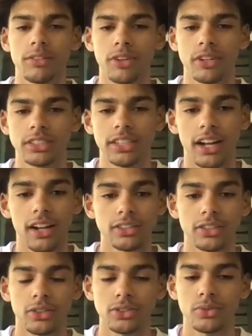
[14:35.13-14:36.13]
versatile,
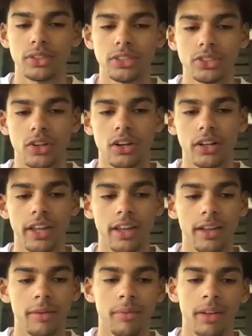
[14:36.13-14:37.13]
so it was a really strong
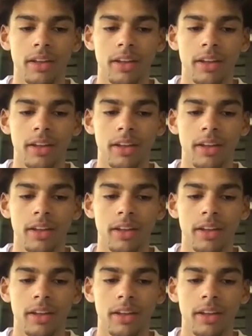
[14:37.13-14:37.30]
game,